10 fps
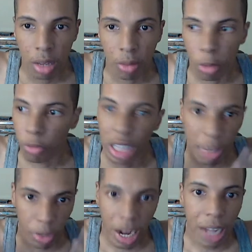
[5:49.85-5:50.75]
Well,
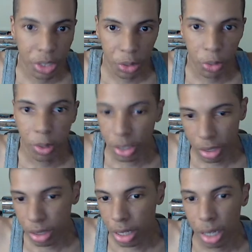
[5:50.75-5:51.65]
flame Ryatsu, I
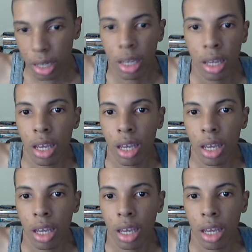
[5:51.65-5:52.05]
should say.